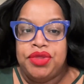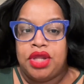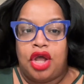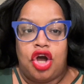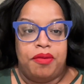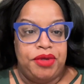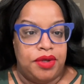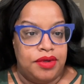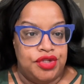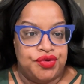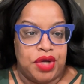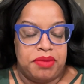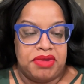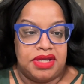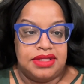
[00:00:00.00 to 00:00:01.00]
Hope you
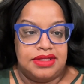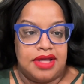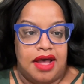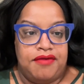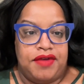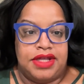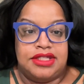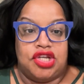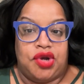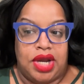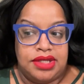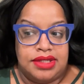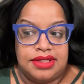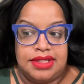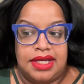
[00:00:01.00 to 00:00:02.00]
enjoy my stuff. It's
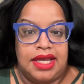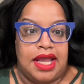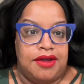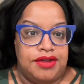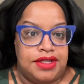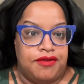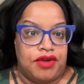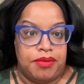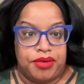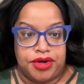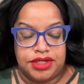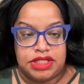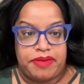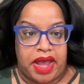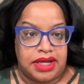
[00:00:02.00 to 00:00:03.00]
great to see it, different
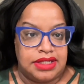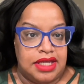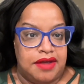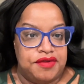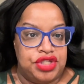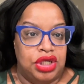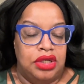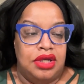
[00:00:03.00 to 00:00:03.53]
perspectives.